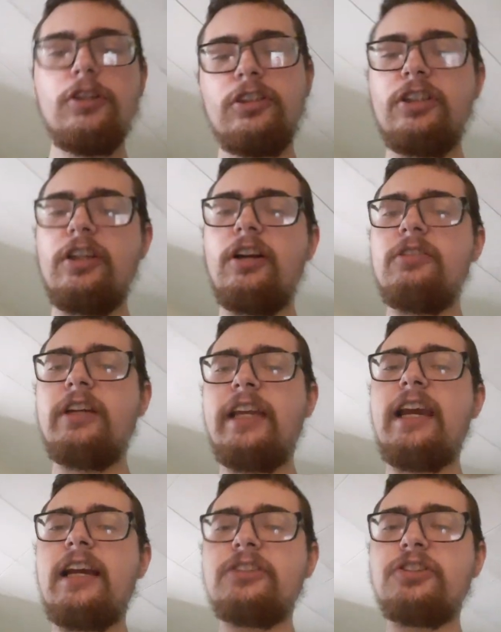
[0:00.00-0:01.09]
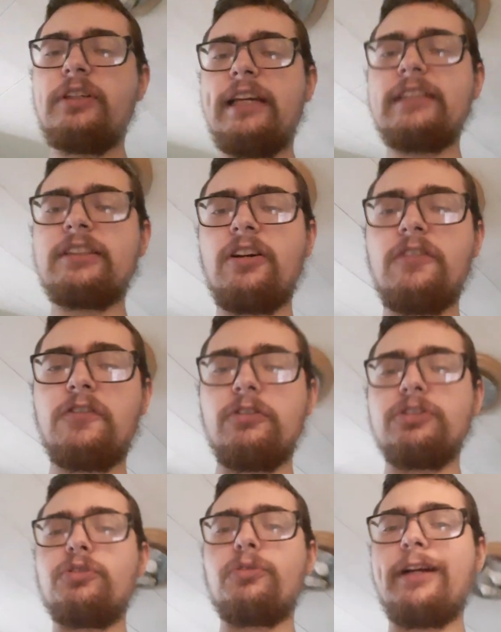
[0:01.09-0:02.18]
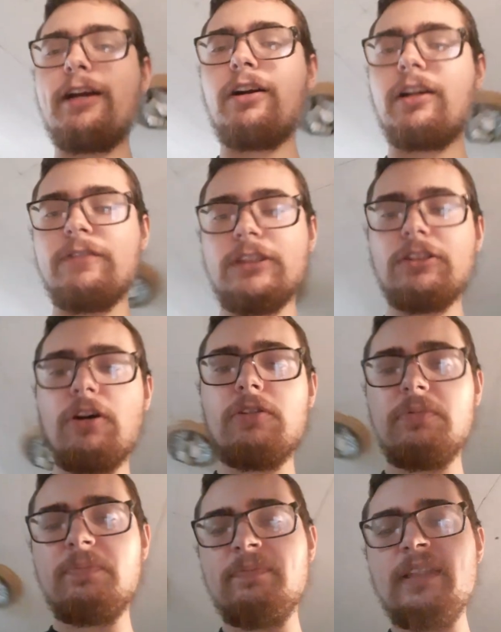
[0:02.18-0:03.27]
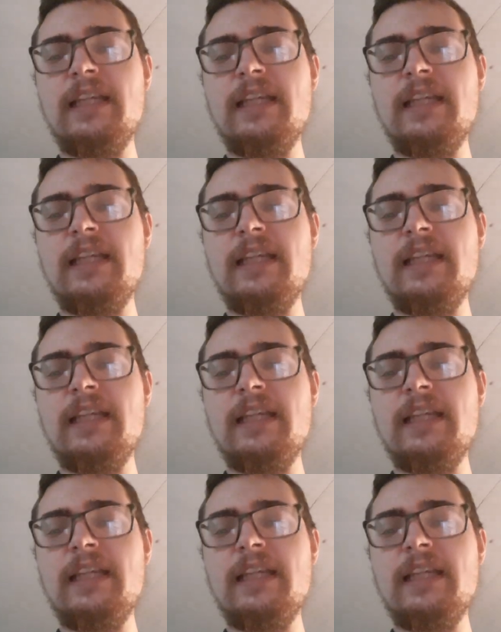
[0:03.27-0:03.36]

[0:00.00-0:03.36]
You know, he actually has to go for a story arc of his own.